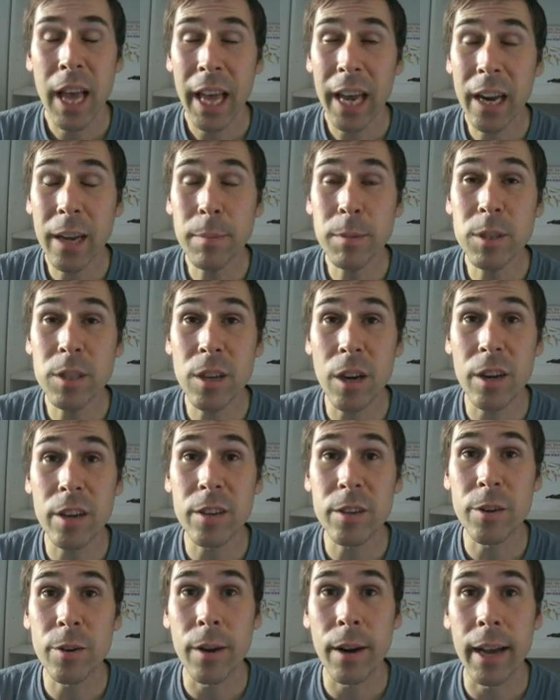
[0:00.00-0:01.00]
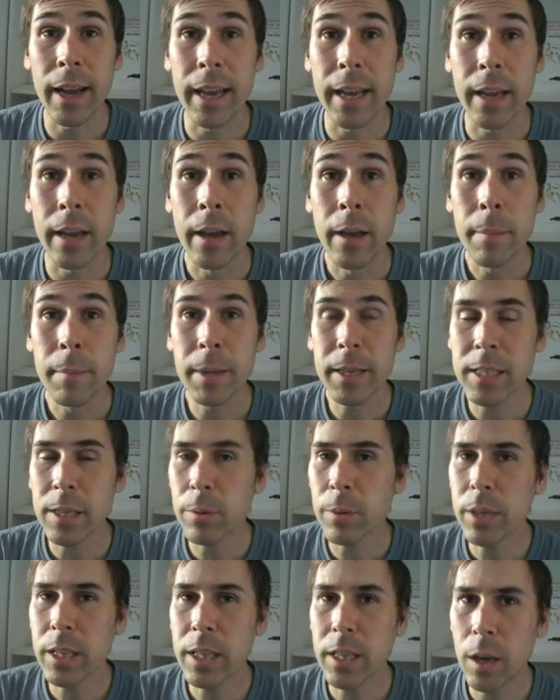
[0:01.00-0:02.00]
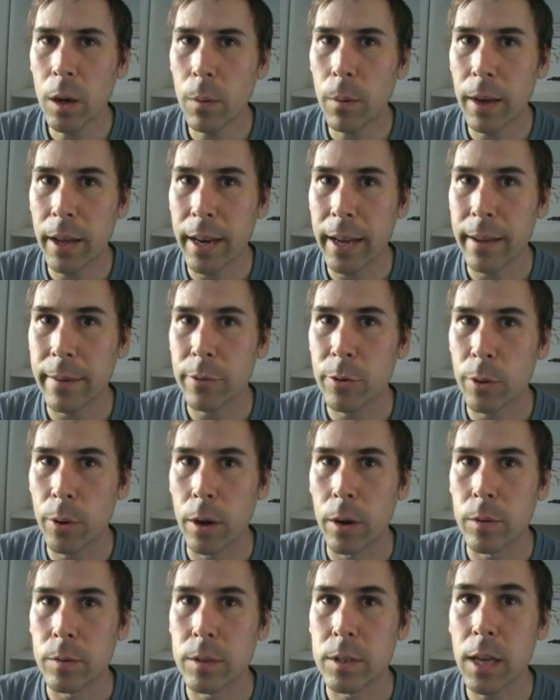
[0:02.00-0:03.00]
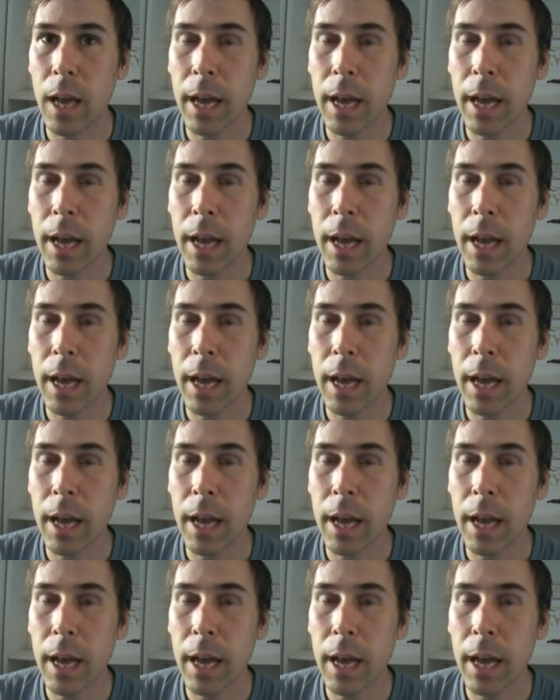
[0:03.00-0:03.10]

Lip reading: And I almost started crying, because I really don't want to have Crohn's.